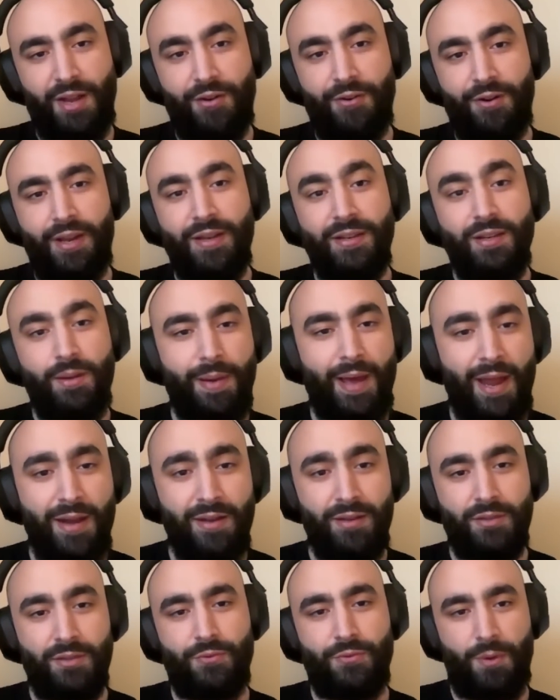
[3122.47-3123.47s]
that are
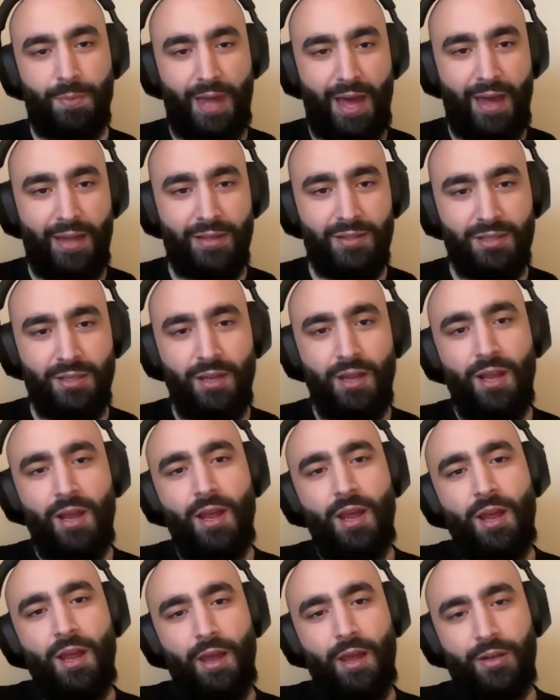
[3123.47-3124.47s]
independent from that.
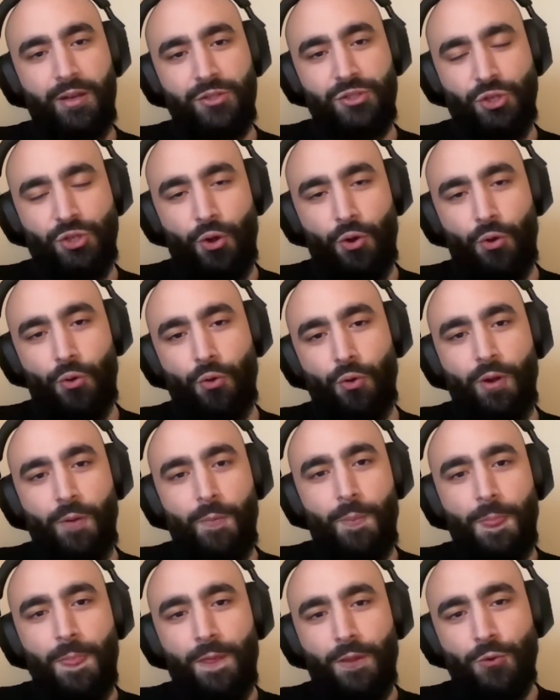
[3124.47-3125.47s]
And so
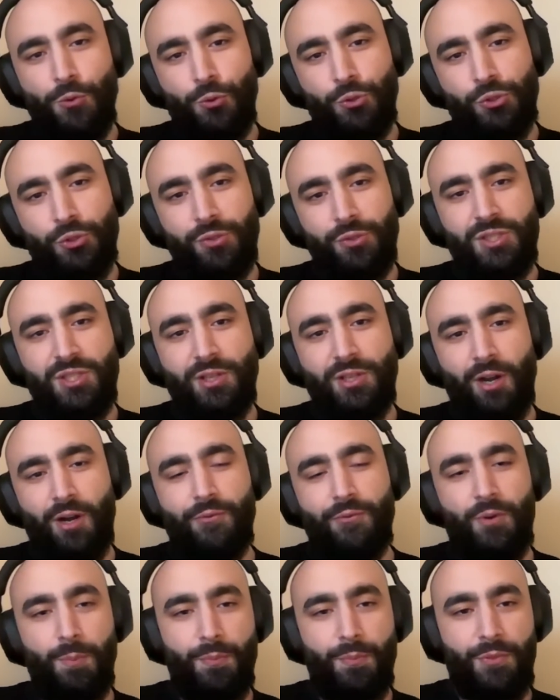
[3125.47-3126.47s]
you should
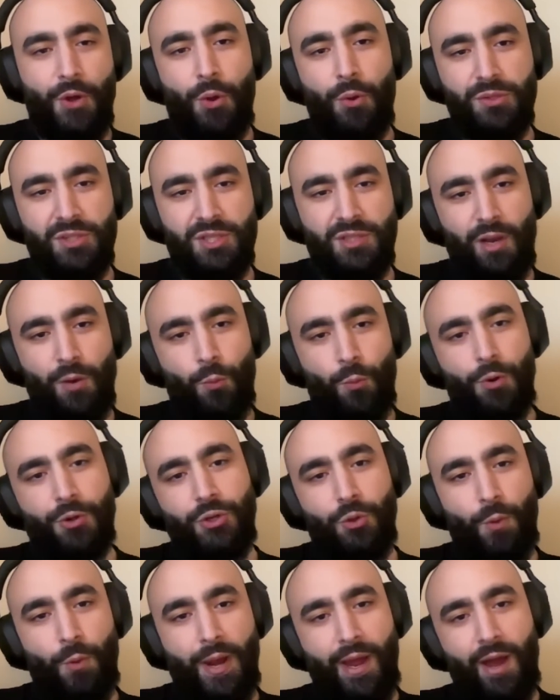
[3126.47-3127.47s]
start from those and then
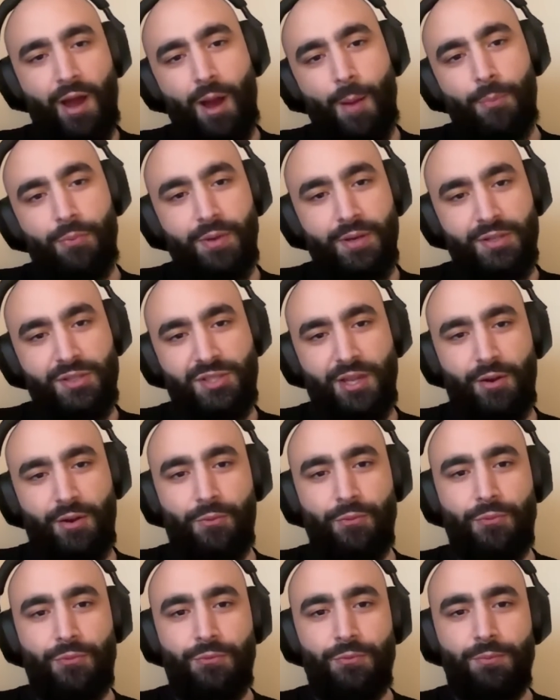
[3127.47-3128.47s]
work your way up, instead
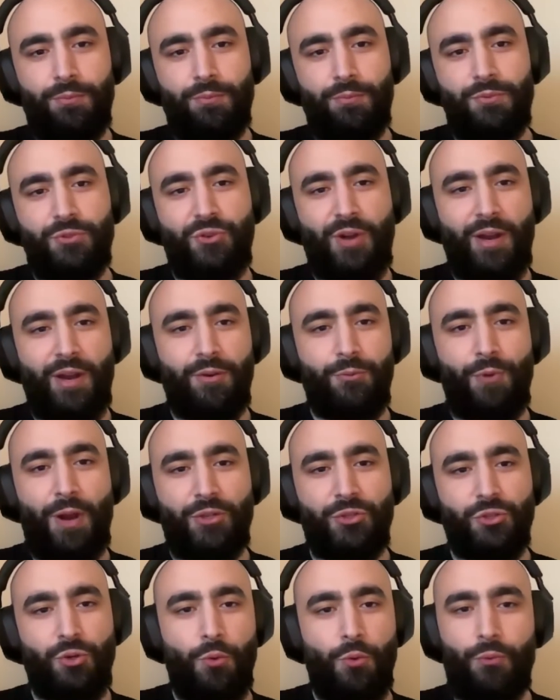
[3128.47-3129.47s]
of trying to
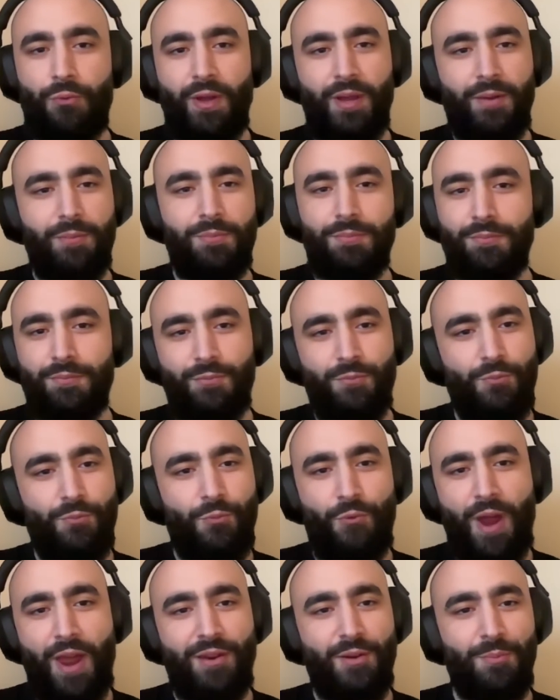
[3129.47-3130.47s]
retrofit
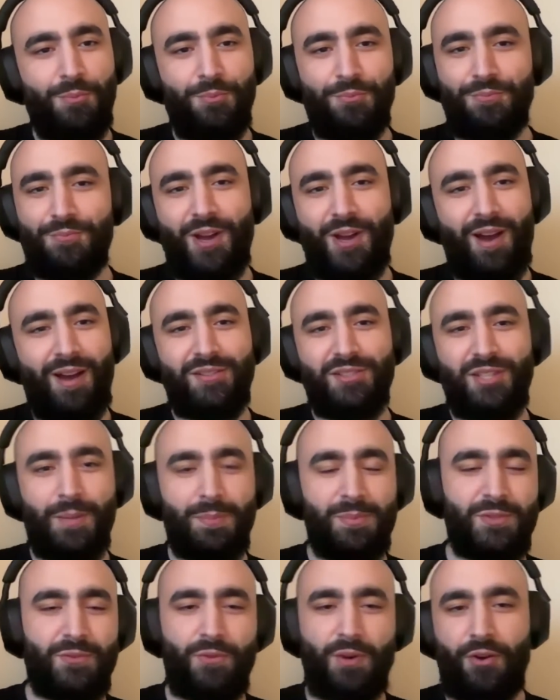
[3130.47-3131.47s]
random
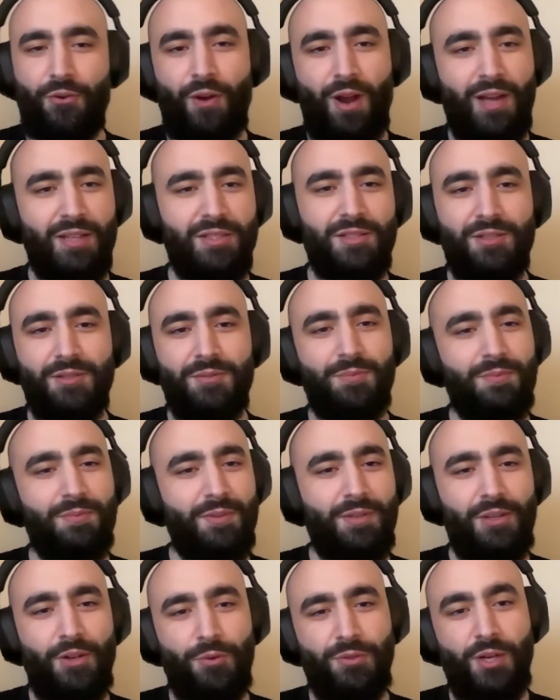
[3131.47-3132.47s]
concepts across
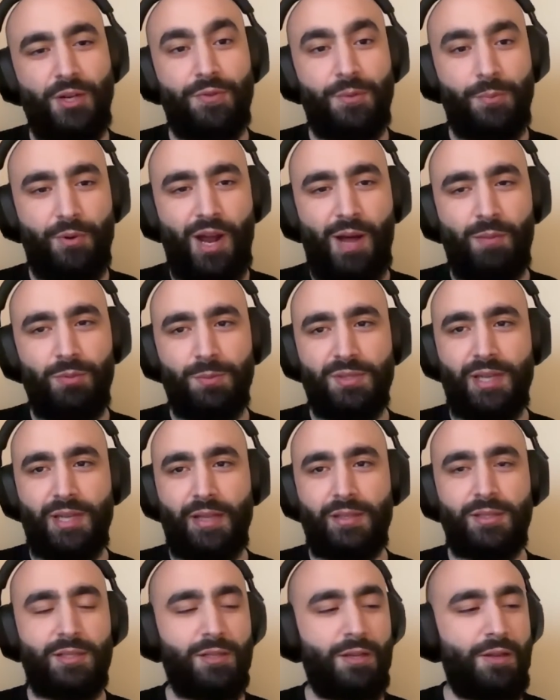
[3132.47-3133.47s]
different problem
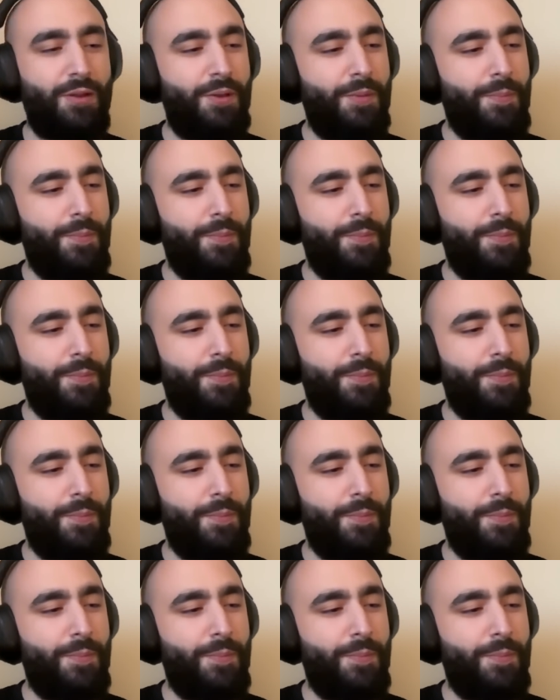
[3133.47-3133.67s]
sets.